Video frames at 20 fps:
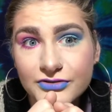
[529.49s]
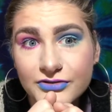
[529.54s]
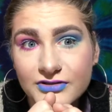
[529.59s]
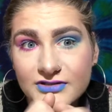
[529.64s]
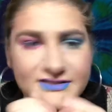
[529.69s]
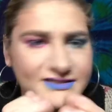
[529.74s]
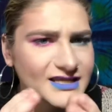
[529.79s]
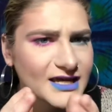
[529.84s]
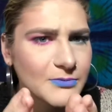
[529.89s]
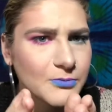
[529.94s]

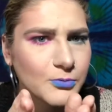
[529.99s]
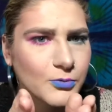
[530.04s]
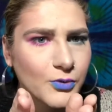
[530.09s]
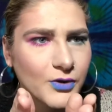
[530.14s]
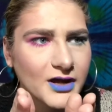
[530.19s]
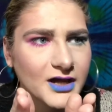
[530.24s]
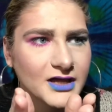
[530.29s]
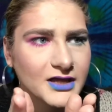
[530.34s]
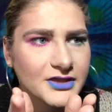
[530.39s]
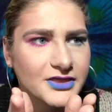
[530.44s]
Same
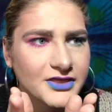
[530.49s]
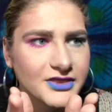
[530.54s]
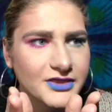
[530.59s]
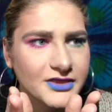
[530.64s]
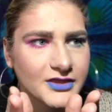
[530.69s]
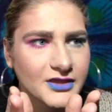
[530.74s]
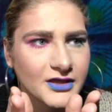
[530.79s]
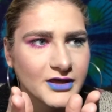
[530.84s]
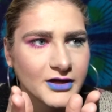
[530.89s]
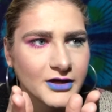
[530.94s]

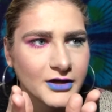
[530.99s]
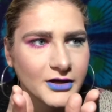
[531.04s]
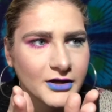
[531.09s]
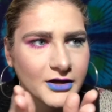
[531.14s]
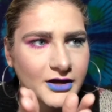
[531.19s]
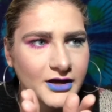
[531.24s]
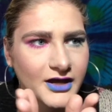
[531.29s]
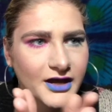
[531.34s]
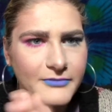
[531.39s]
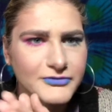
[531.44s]
with
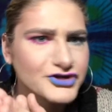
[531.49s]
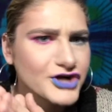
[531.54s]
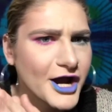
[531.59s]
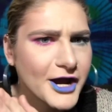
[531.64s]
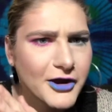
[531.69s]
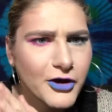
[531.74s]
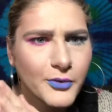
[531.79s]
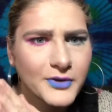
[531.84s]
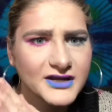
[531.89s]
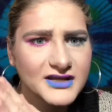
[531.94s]

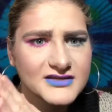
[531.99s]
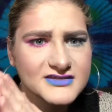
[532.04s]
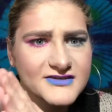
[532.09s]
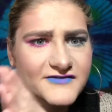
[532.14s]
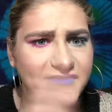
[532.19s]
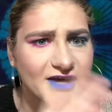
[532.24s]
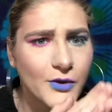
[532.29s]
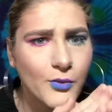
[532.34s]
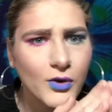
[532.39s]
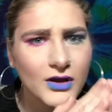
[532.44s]
drag queens. If
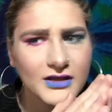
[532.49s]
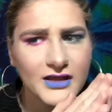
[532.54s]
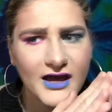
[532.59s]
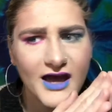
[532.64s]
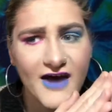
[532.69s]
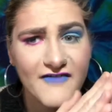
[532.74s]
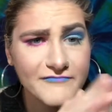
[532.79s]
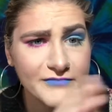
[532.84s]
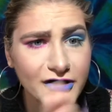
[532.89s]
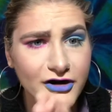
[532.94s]
they want to
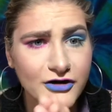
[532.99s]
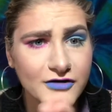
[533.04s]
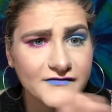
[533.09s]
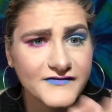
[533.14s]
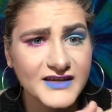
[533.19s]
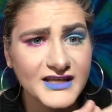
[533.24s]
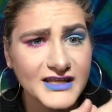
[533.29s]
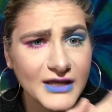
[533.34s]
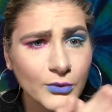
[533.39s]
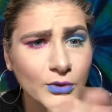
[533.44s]
have bigger
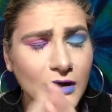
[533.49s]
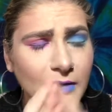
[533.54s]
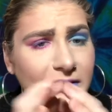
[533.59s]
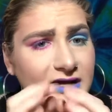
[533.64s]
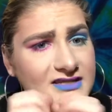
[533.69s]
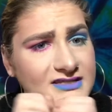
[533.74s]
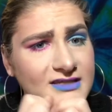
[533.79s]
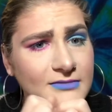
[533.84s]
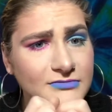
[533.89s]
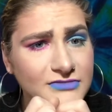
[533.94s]
feet and they want to
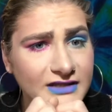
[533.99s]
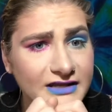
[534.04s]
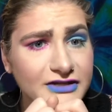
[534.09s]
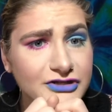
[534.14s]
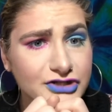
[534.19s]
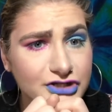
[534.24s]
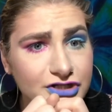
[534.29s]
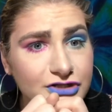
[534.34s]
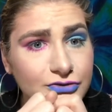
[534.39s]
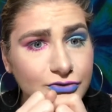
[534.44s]
buy some nice
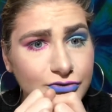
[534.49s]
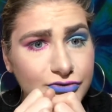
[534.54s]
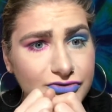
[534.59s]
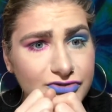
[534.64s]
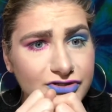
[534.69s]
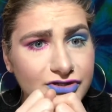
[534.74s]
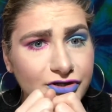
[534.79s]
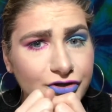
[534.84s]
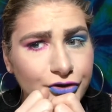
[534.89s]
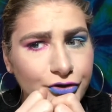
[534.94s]

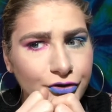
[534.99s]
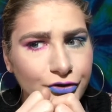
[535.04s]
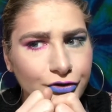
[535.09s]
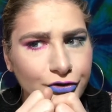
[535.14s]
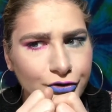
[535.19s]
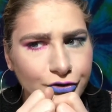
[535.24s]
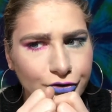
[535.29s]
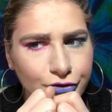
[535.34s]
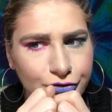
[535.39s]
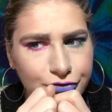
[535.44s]
shoes,
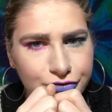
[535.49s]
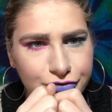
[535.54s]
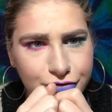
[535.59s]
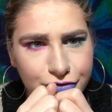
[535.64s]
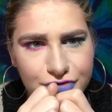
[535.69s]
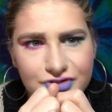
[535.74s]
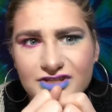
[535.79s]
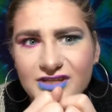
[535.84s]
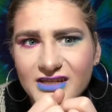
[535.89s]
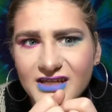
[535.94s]

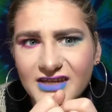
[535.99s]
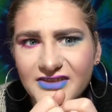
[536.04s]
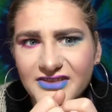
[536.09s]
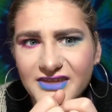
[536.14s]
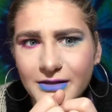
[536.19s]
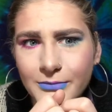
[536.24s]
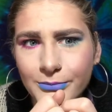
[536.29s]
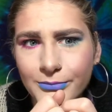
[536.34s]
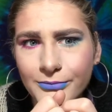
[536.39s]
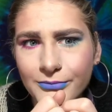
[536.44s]
you should let
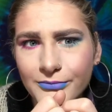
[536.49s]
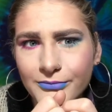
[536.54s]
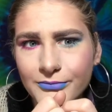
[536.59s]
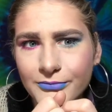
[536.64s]
them.